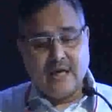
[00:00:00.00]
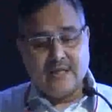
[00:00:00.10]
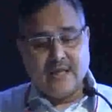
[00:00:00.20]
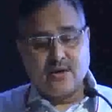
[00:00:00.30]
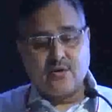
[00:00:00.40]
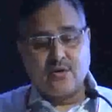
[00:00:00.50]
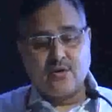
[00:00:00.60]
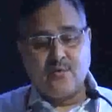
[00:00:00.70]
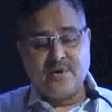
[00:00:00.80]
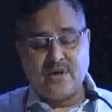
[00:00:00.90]
And then
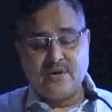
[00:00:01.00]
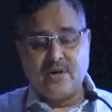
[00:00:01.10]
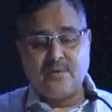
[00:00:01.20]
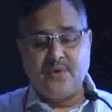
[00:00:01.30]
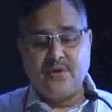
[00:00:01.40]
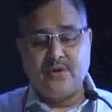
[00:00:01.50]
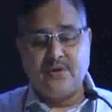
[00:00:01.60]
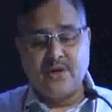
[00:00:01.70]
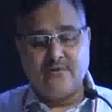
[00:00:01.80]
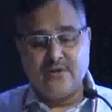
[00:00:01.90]
concomitant therapy
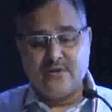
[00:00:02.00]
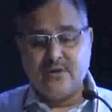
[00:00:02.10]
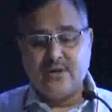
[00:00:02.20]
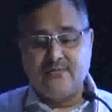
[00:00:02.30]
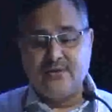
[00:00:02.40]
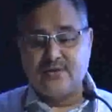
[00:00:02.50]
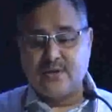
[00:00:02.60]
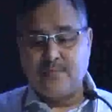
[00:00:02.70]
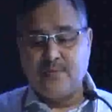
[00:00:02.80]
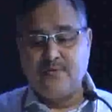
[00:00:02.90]
in every
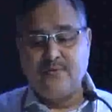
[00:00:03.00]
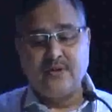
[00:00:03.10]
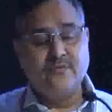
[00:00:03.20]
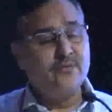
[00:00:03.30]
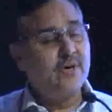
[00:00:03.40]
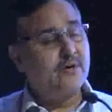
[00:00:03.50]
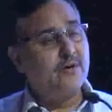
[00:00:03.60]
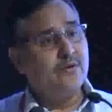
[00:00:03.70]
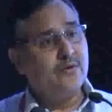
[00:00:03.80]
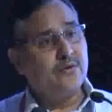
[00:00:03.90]
step when we are
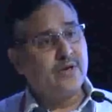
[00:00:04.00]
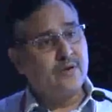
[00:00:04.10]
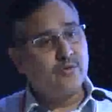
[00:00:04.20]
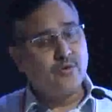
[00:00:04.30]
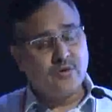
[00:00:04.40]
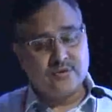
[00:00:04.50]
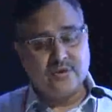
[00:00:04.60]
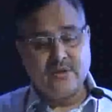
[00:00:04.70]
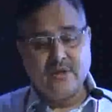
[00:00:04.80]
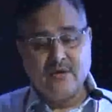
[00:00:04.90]
trying
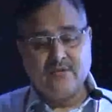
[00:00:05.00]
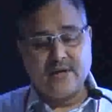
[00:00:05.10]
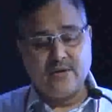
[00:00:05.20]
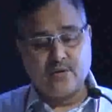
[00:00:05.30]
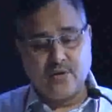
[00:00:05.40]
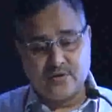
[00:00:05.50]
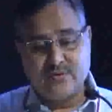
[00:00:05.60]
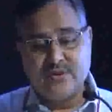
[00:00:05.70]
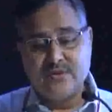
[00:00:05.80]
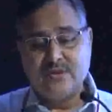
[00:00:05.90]
to find the cause
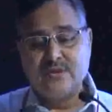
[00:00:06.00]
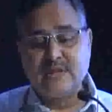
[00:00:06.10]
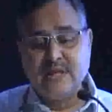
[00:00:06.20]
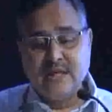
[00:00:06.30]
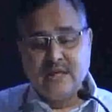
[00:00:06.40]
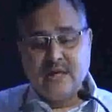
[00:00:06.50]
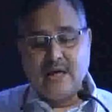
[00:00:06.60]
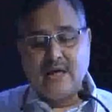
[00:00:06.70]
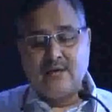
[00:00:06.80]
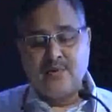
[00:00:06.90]
of the disease,
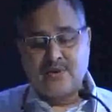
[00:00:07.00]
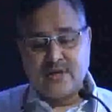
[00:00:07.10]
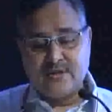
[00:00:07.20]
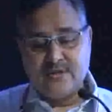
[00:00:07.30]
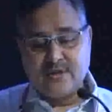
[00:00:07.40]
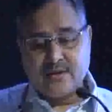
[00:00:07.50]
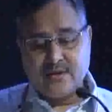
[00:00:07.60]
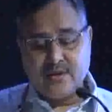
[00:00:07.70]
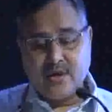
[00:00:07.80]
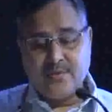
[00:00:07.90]
and besides the
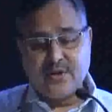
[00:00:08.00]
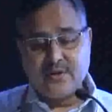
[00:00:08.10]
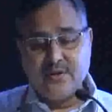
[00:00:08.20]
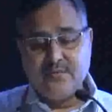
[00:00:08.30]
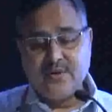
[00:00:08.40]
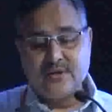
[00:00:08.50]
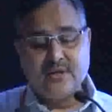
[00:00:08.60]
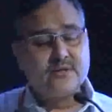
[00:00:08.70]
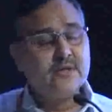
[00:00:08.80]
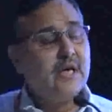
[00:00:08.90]
general therapeutic
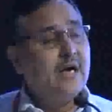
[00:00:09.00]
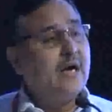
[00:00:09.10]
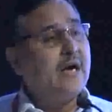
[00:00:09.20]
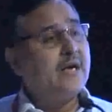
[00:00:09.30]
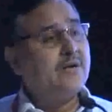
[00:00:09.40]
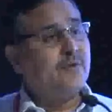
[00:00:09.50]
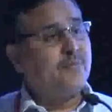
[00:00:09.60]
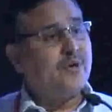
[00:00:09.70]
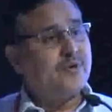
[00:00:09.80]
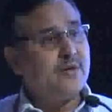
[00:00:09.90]
measures. And if the
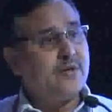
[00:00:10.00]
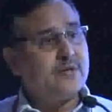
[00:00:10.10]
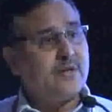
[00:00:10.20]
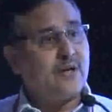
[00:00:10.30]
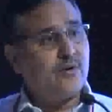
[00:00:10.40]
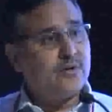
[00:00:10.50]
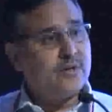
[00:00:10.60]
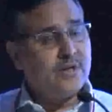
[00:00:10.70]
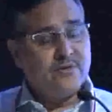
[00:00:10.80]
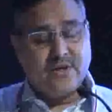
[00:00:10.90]
patient is
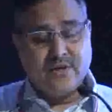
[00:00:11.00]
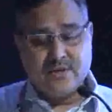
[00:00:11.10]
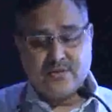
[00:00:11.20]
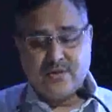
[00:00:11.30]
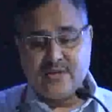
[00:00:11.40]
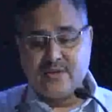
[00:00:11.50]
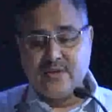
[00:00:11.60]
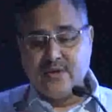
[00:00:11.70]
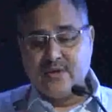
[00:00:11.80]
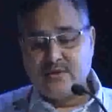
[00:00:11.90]
psychologically very distressed,
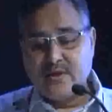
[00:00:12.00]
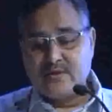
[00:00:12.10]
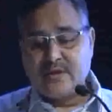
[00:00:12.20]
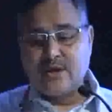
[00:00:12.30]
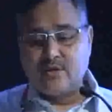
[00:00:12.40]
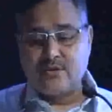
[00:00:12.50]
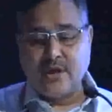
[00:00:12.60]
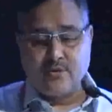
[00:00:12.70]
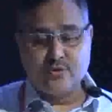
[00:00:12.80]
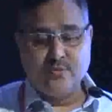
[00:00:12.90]
then
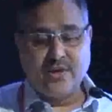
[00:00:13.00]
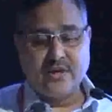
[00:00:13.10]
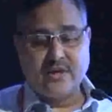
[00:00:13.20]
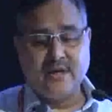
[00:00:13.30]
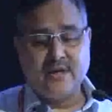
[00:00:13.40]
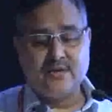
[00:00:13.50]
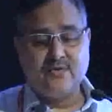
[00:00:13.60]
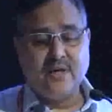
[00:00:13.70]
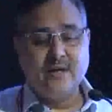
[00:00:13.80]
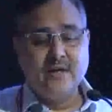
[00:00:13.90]
psychosomatic care as
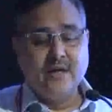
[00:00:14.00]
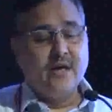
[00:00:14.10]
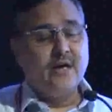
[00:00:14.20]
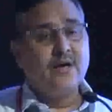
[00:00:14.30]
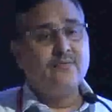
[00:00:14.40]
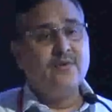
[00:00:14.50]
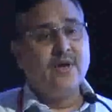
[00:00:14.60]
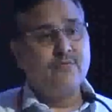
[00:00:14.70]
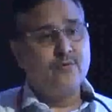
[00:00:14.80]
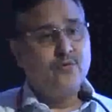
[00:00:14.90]
well, and we
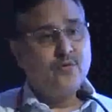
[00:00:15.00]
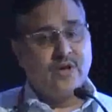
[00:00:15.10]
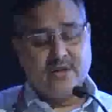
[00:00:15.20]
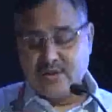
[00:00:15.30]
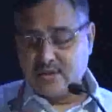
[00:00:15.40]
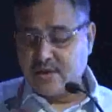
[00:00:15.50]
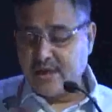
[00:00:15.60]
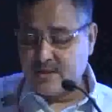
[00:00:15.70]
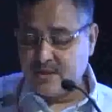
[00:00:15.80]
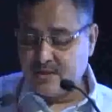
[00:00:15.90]
have to look at the
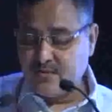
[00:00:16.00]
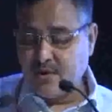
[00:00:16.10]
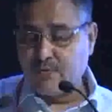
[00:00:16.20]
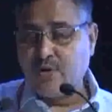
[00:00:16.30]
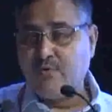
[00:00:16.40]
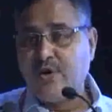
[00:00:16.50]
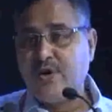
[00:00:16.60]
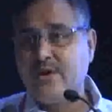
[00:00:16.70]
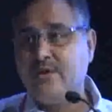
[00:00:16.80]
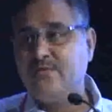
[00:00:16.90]
scratches, we have to
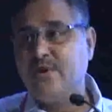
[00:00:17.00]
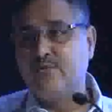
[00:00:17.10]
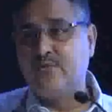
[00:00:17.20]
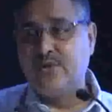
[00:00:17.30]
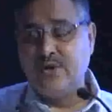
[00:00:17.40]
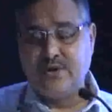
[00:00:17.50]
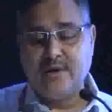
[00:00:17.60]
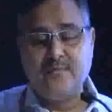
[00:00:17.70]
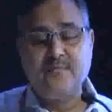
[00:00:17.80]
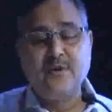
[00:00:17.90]
avoid them, we have to treat
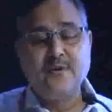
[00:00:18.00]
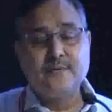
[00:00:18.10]
them.